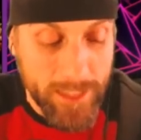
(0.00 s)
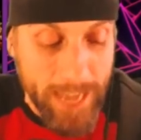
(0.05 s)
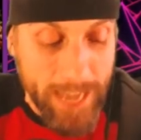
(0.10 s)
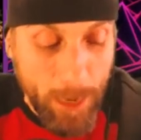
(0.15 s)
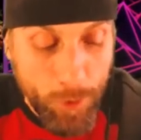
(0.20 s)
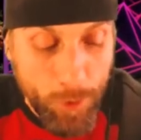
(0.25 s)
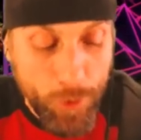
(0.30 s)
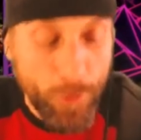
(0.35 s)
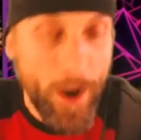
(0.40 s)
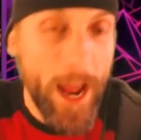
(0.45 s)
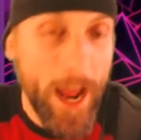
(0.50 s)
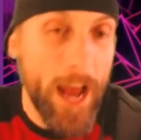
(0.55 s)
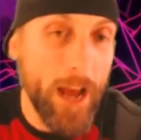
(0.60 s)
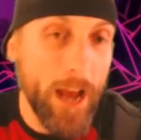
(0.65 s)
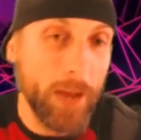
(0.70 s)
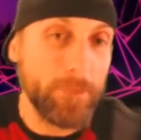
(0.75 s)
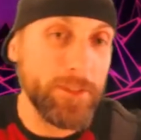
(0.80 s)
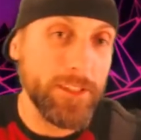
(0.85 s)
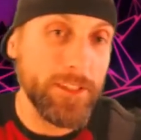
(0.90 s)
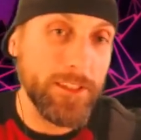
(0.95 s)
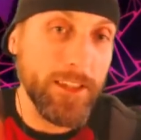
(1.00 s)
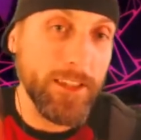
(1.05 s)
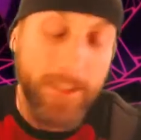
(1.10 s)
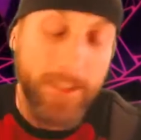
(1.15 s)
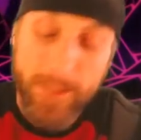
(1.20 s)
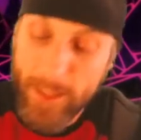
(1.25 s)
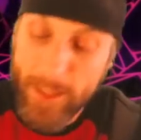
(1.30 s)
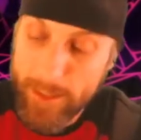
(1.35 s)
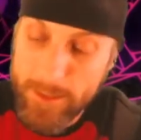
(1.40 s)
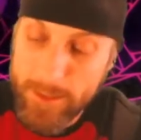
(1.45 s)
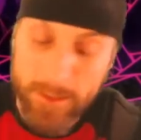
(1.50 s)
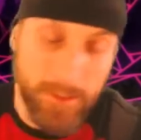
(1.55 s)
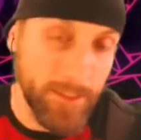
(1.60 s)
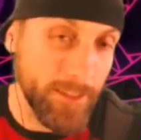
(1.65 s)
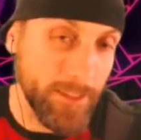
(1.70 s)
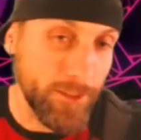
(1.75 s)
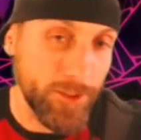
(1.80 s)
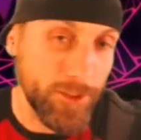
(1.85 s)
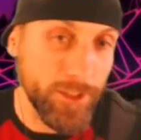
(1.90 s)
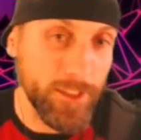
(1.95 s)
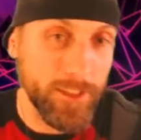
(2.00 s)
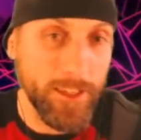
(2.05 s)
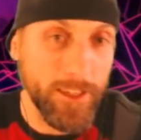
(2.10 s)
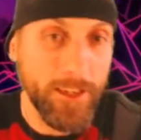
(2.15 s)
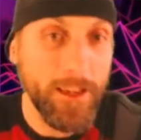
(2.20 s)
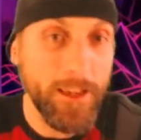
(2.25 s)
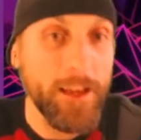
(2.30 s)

Now, crabs. This is interesting.